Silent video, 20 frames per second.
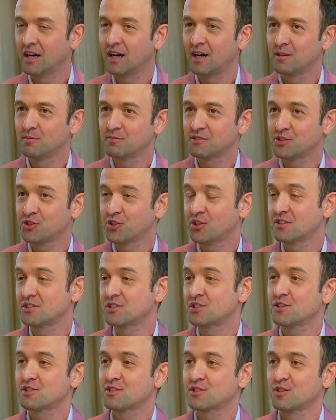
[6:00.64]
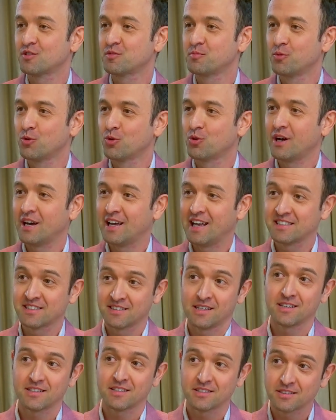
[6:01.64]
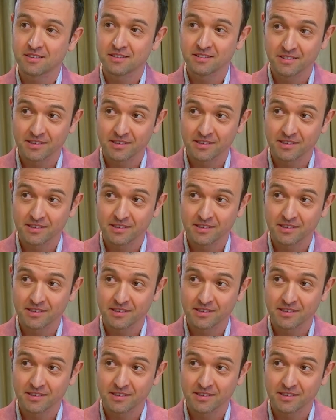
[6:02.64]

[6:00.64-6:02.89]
Do you consider yourself more as an artist